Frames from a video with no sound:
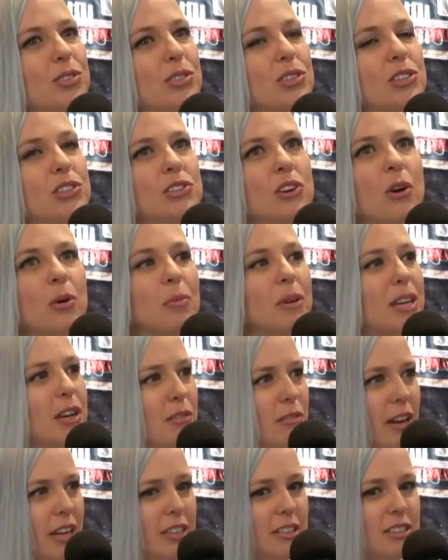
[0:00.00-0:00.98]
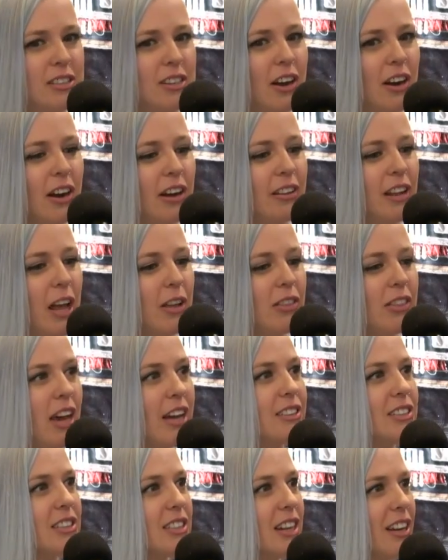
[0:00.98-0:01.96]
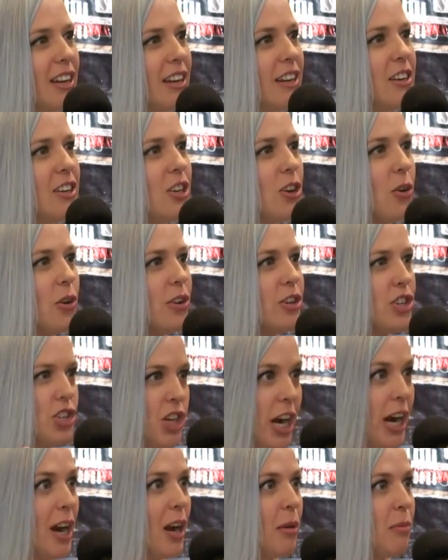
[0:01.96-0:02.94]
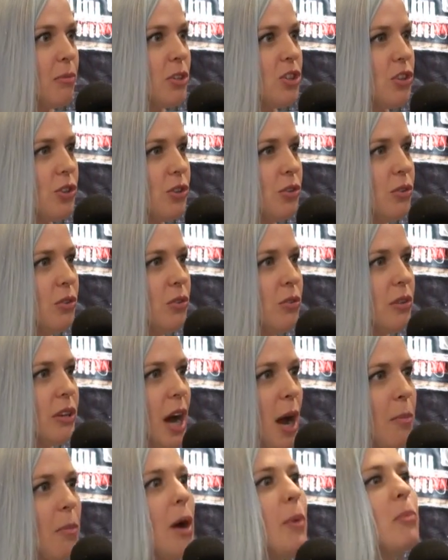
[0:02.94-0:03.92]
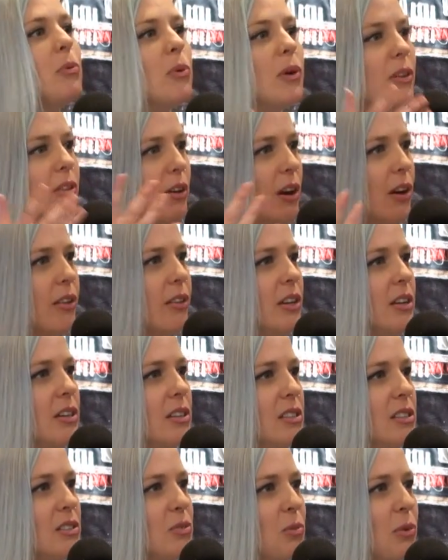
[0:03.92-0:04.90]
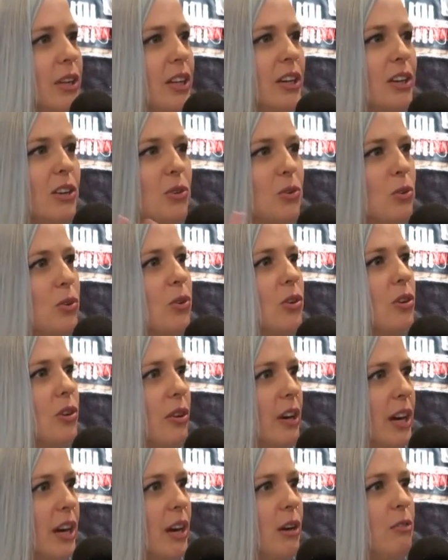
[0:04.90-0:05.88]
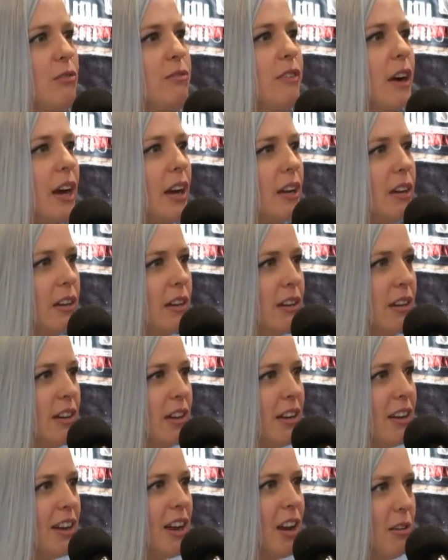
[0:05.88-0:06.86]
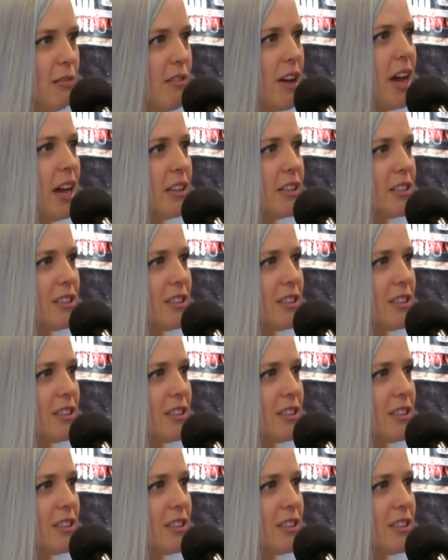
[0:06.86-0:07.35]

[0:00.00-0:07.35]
so many events there, and that's like your jam to come up with all these really cool, creative, fun events.